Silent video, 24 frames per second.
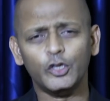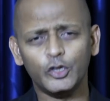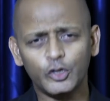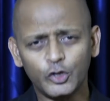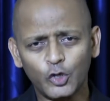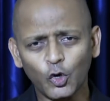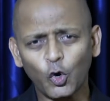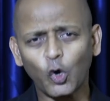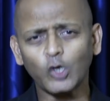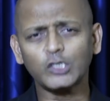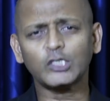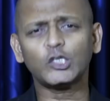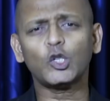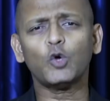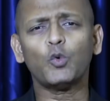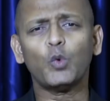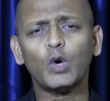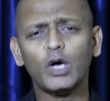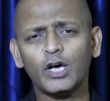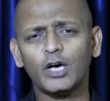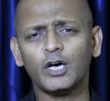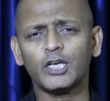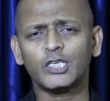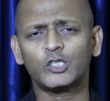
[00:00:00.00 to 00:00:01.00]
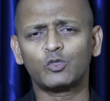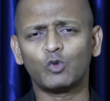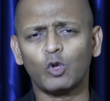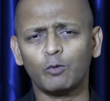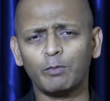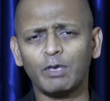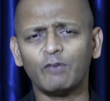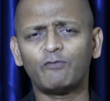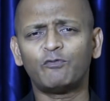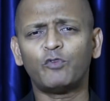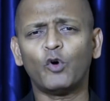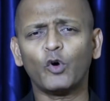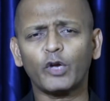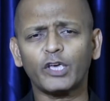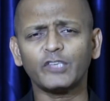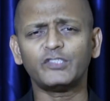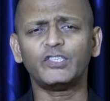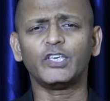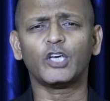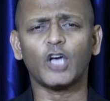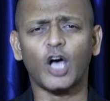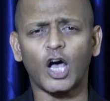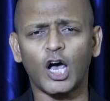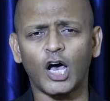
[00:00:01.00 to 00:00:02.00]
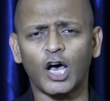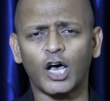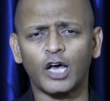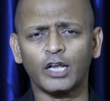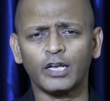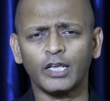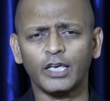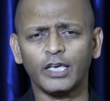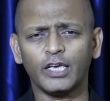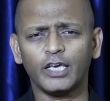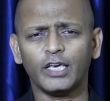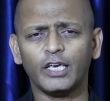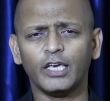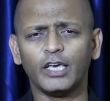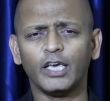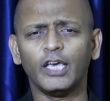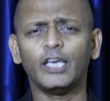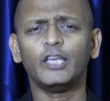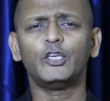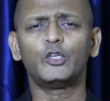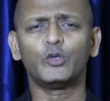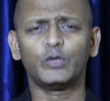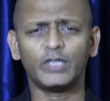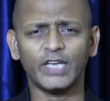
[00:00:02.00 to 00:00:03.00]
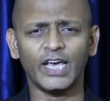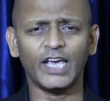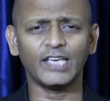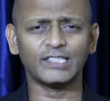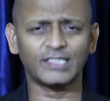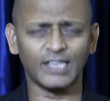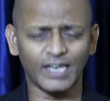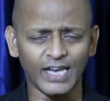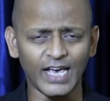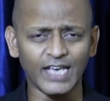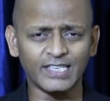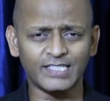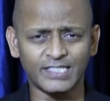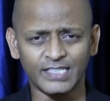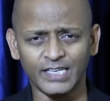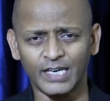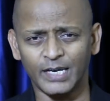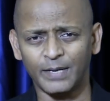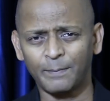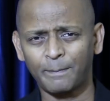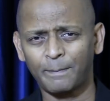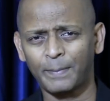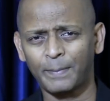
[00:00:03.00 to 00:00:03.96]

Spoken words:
Those are the words we'll be focusing on in today's lesson.